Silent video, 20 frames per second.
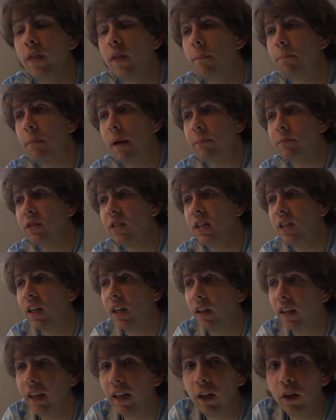and the Pepsi
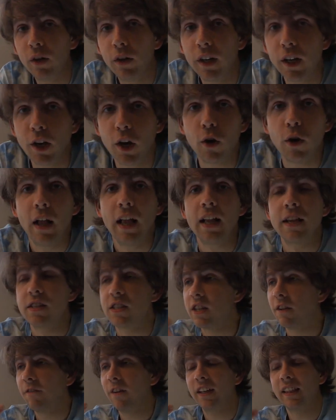Clear and,
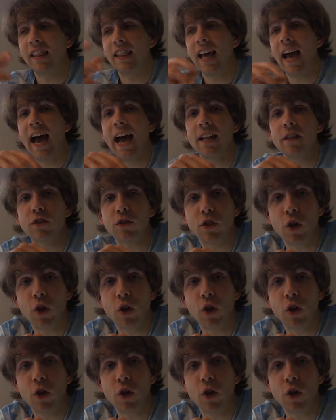stuff like that.